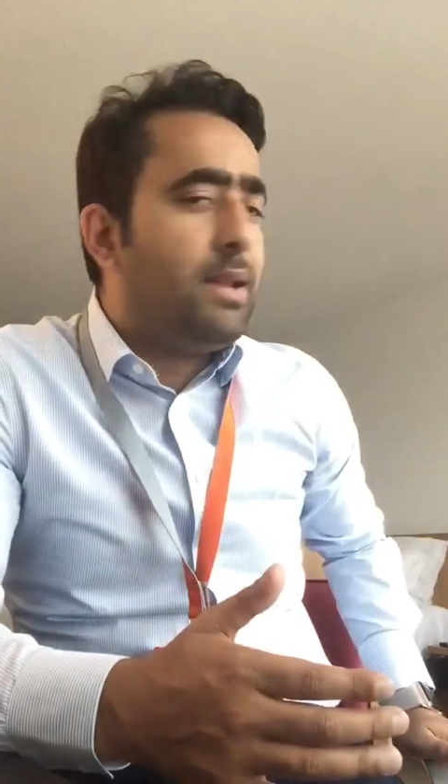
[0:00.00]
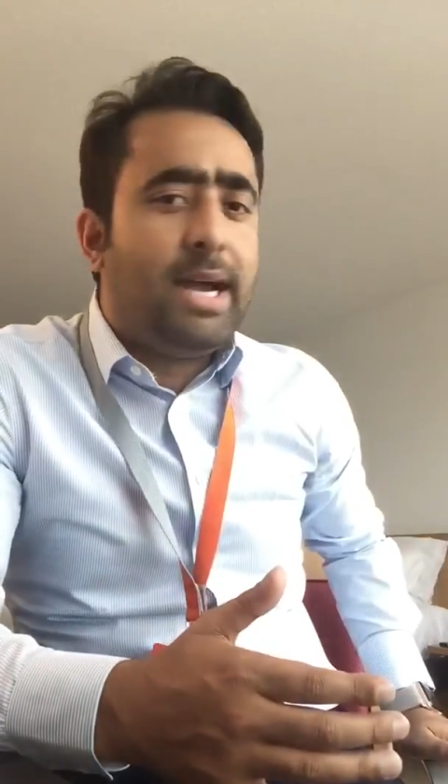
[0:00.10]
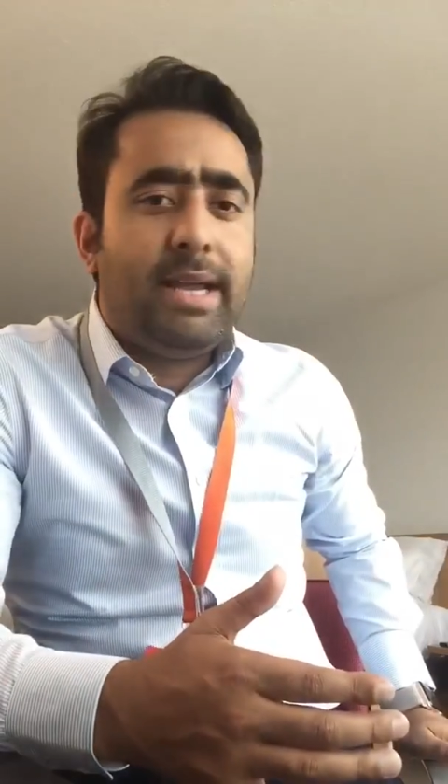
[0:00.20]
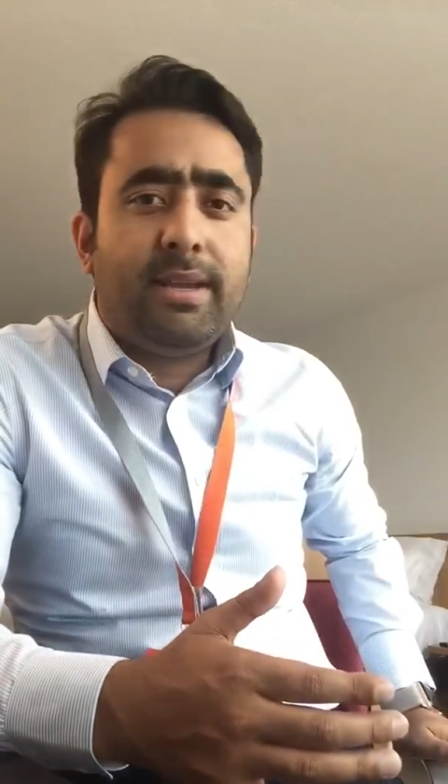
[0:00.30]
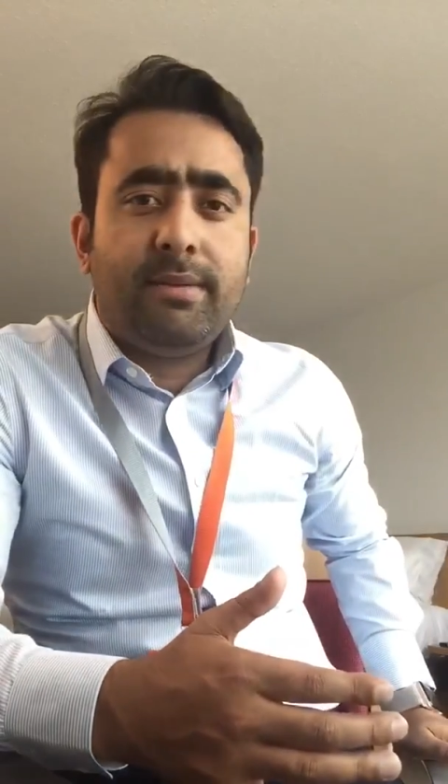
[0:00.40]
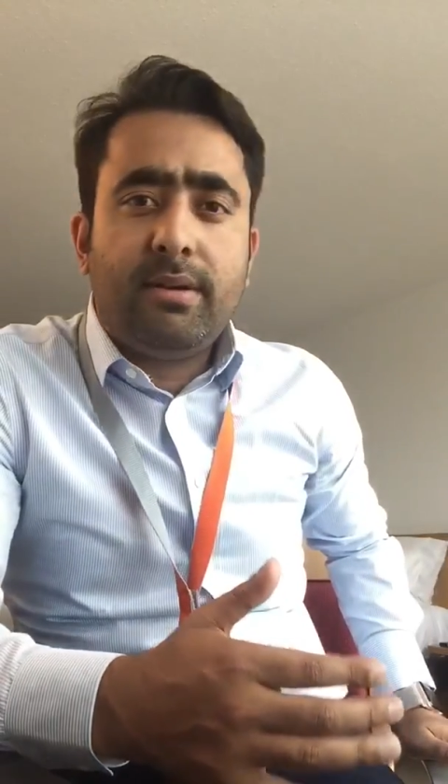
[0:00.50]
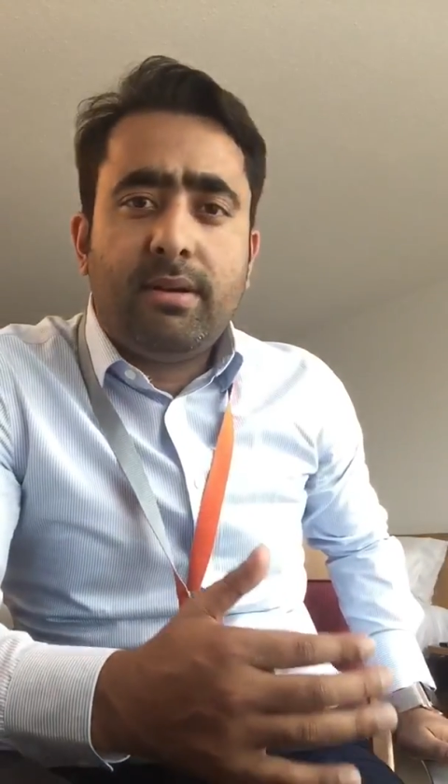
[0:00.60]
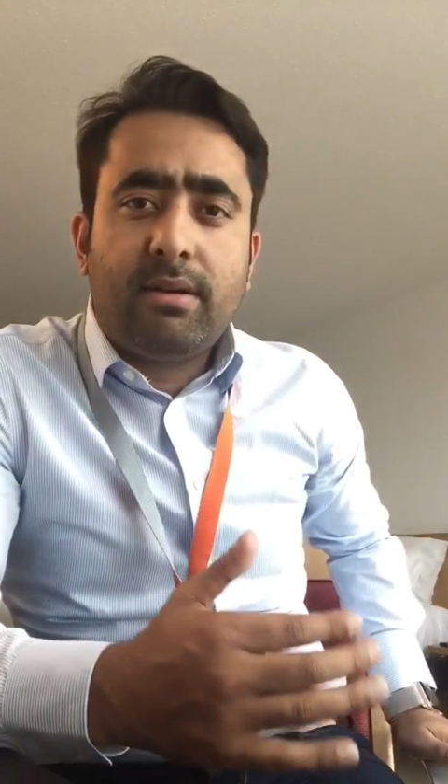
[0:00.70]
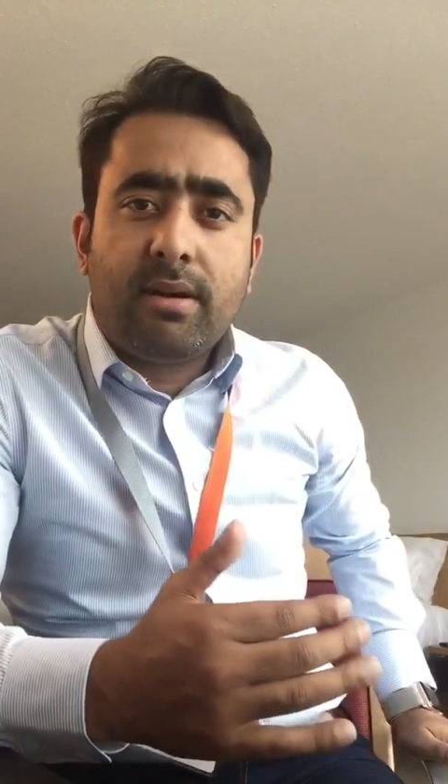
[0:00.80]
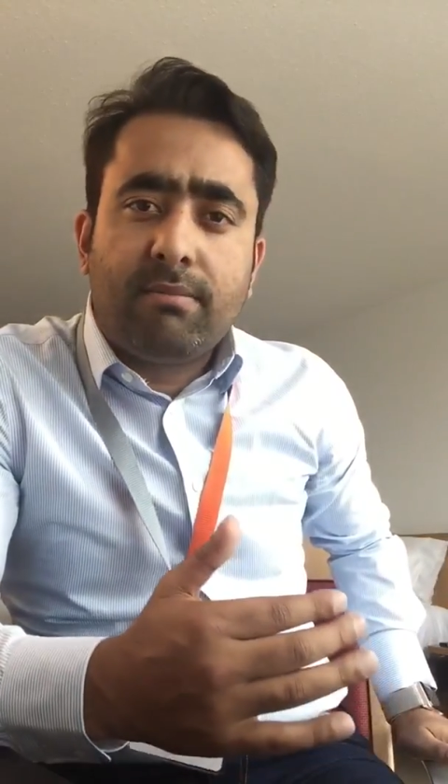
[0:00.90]
like
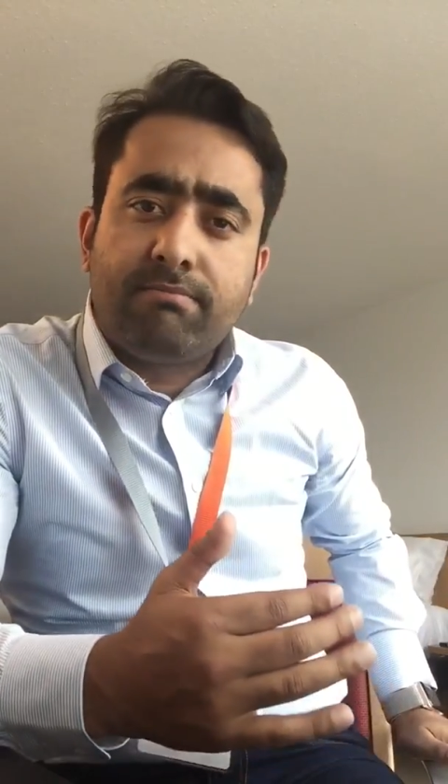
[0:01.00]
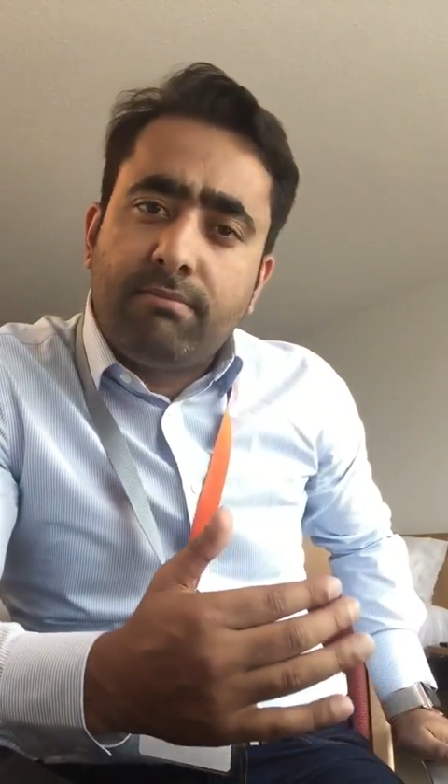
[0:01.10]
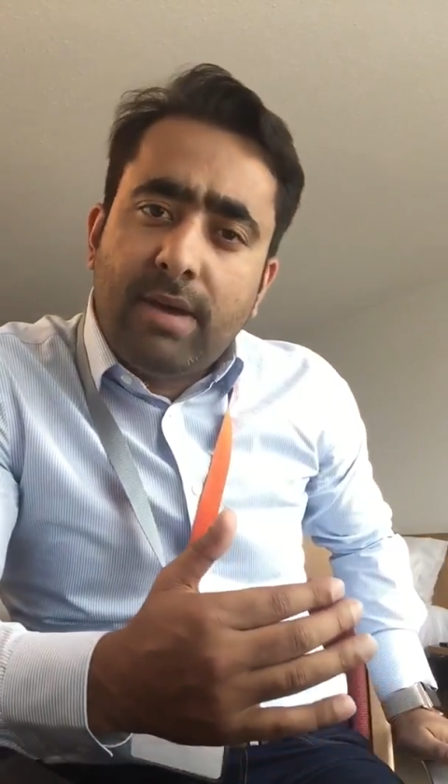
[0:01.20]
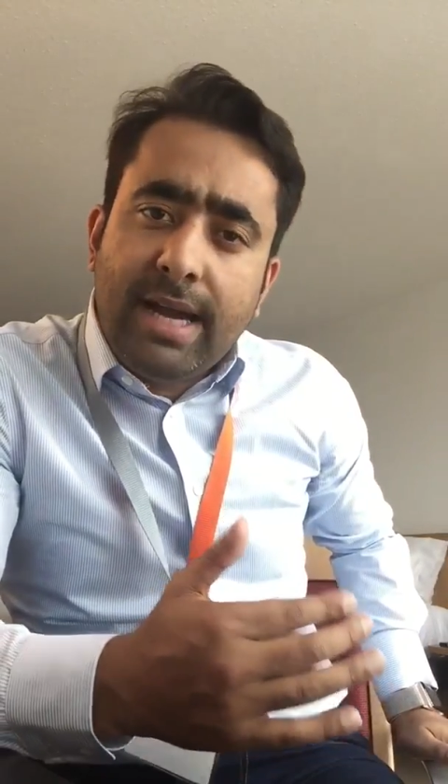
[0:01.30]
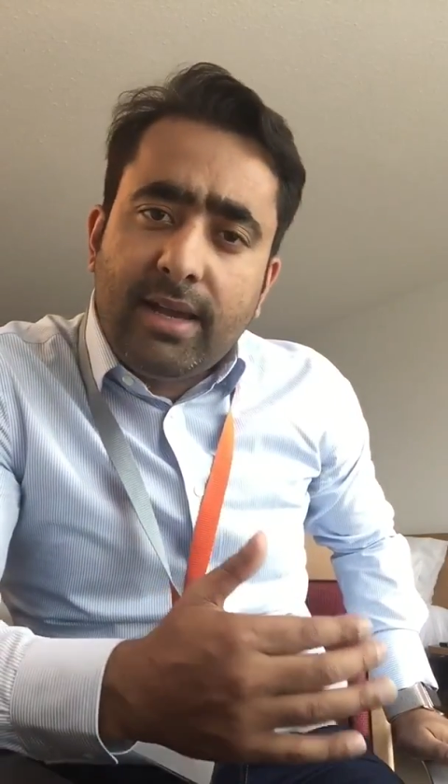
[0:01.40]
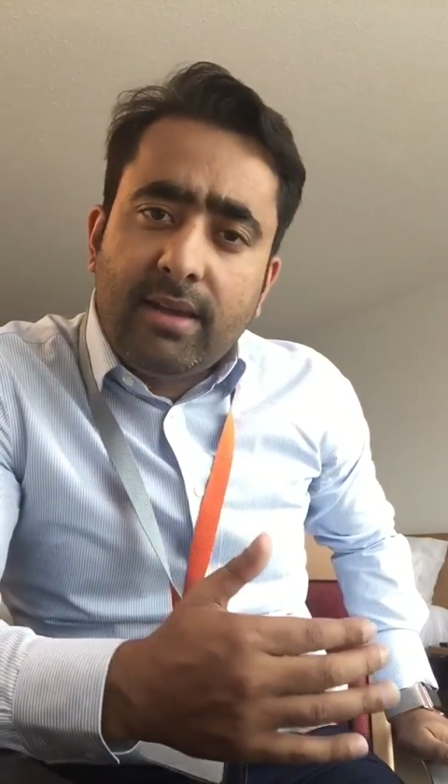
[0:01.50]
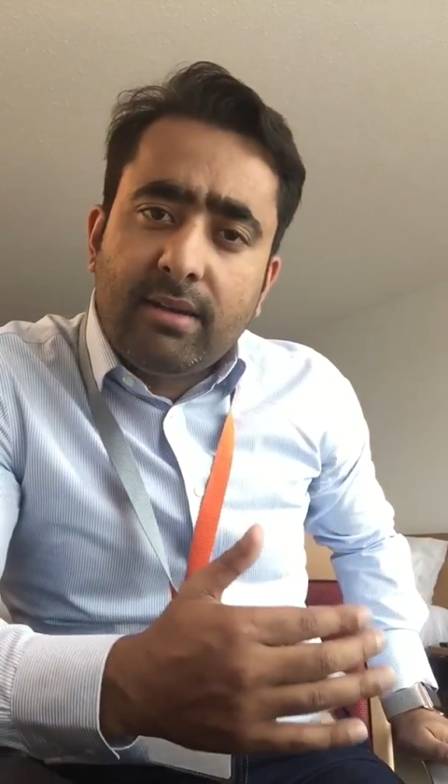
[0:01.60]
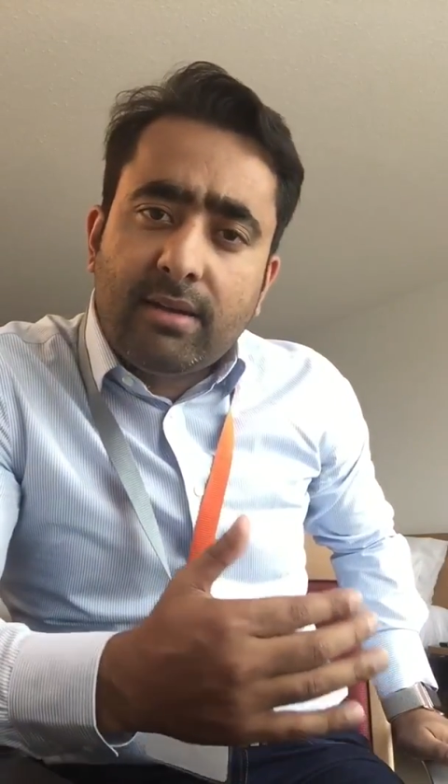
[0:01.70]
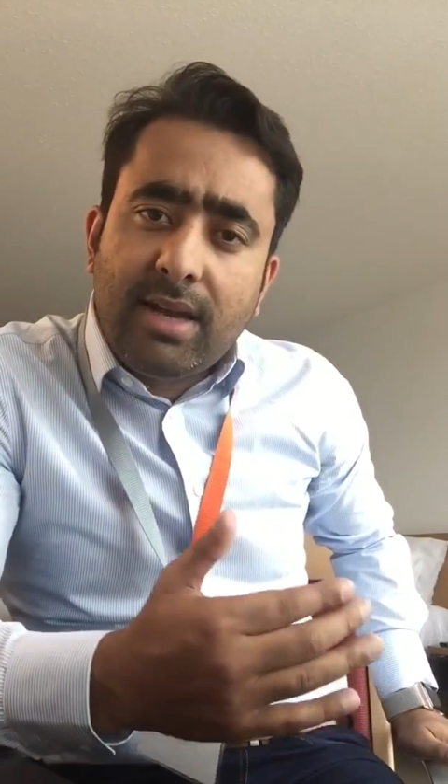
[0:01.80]
by